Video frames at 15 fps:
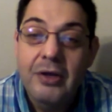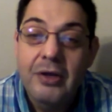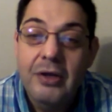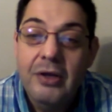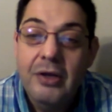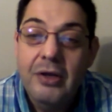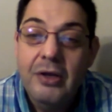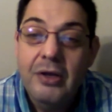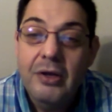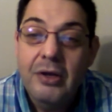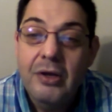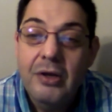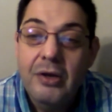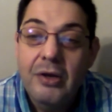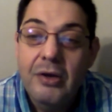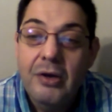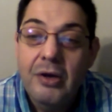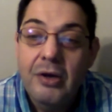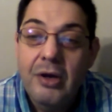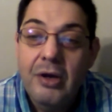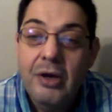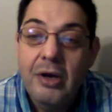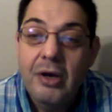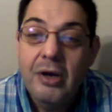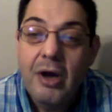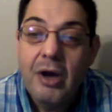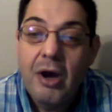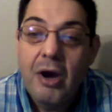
Nothing is said.